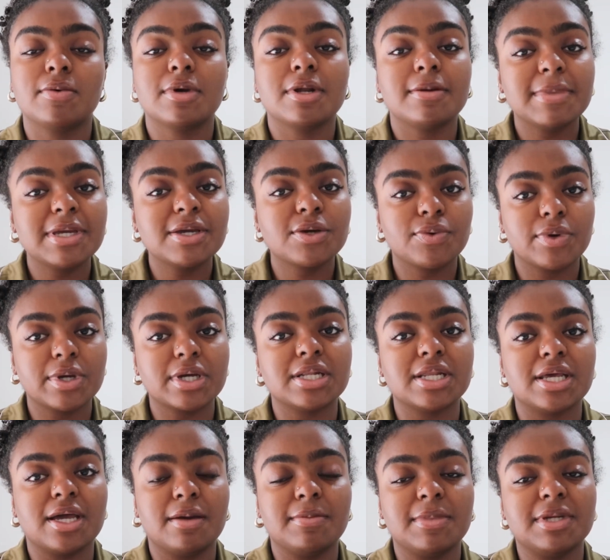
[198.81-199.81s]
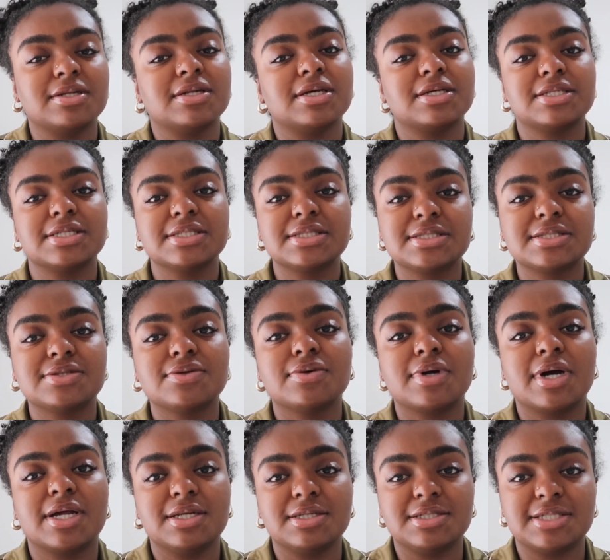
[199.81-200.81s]
When I mean quickly, I mean like this
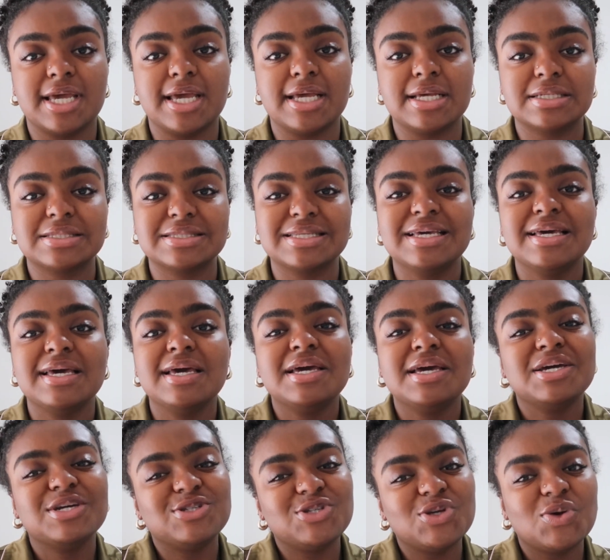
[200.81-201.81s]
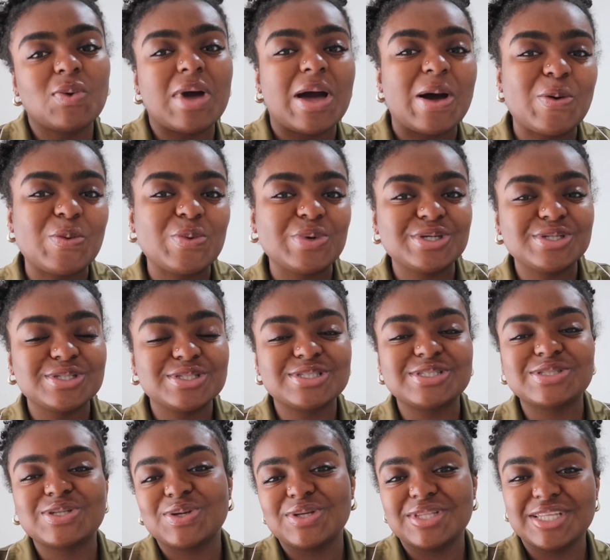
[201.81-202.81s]
still kind of takes 2
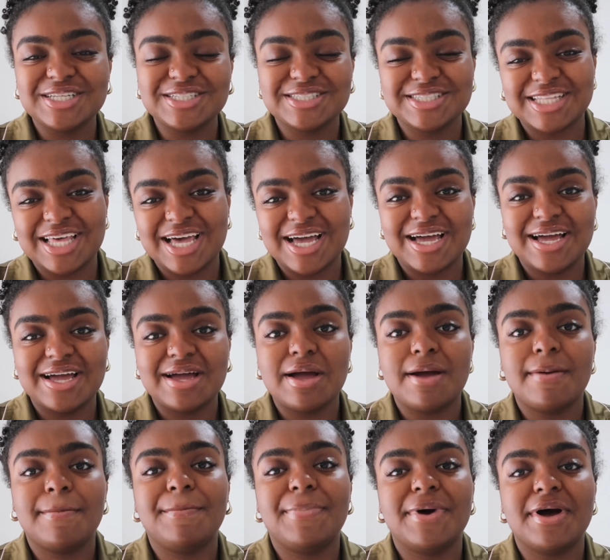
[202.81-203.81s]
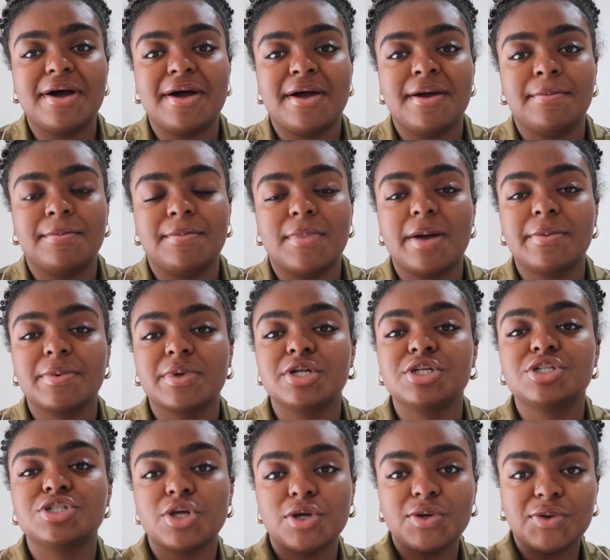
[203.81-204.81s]
hours, so there's that. But I'm
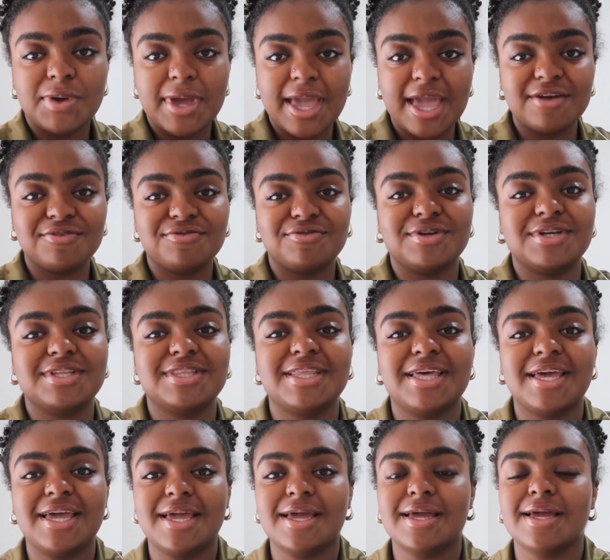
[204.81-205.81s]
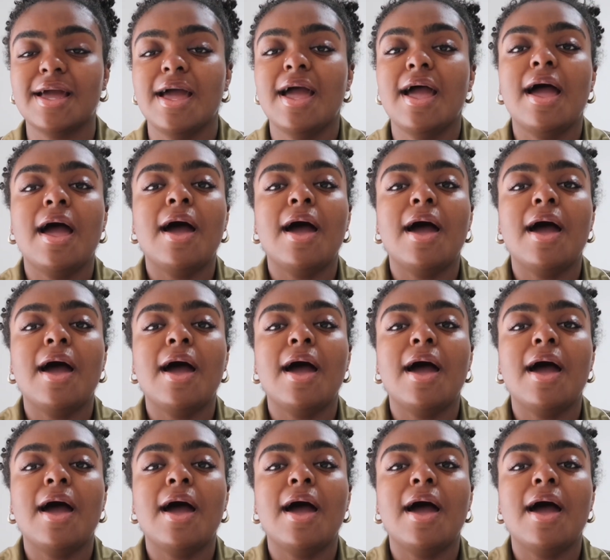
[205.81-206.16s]
gonna show you everything.